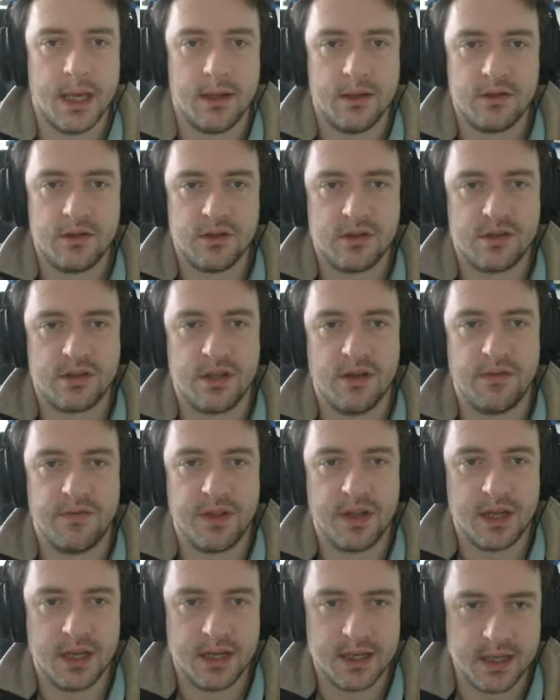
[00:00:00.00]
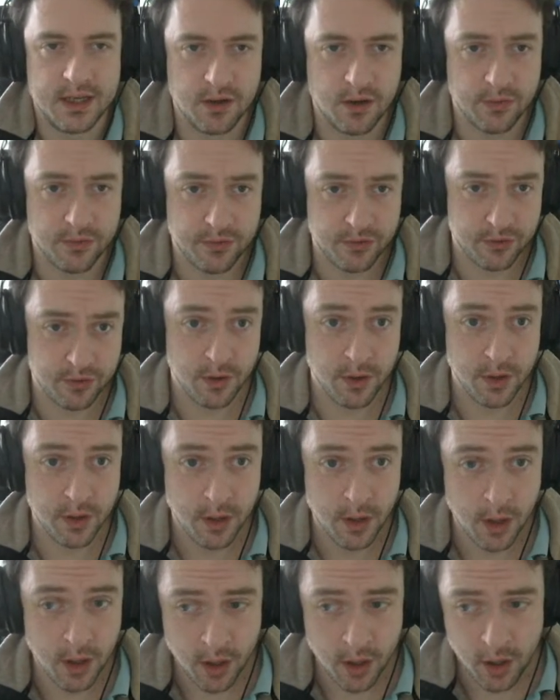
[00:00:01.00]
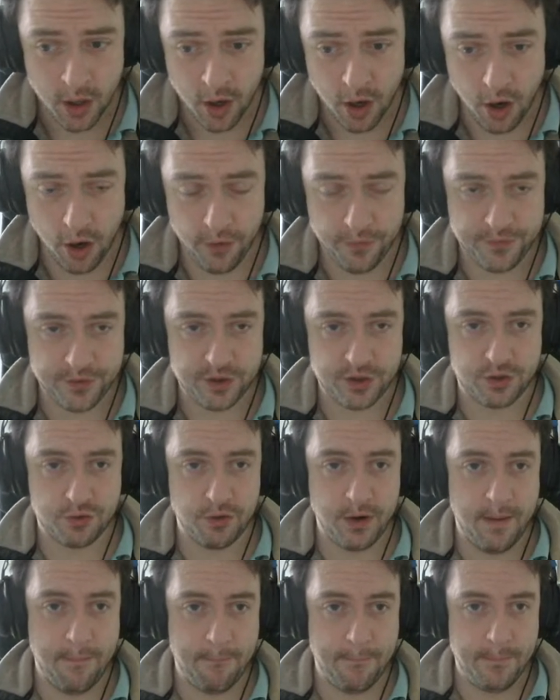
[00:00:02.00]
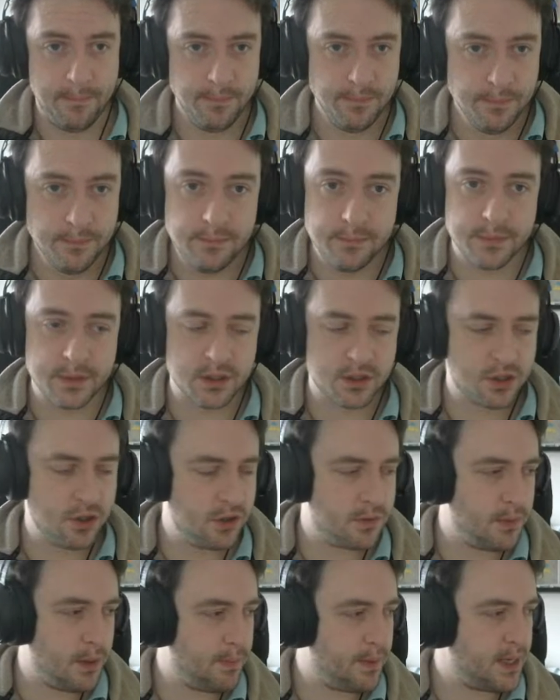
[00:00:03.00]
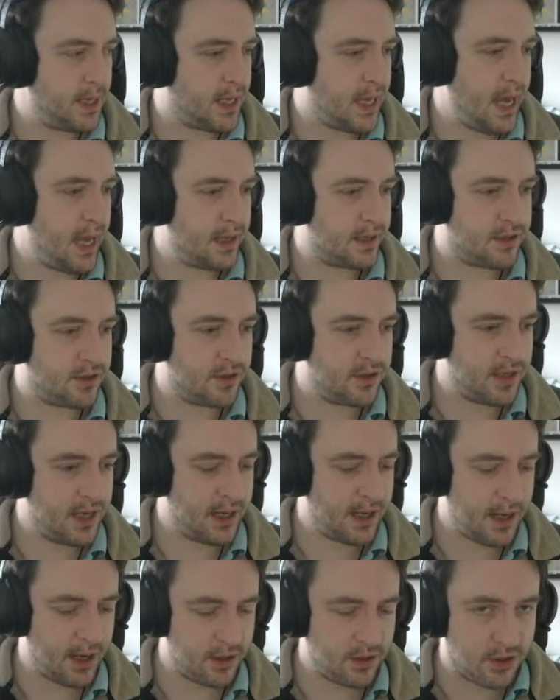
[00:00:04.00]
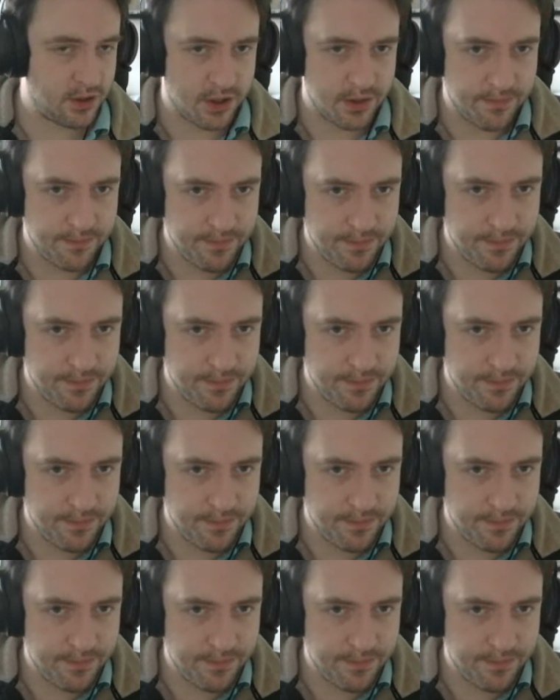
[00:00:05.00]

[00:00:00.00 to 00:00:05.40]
Just stuff that I did off stream. Excuse me, bit of gas, just had lunch.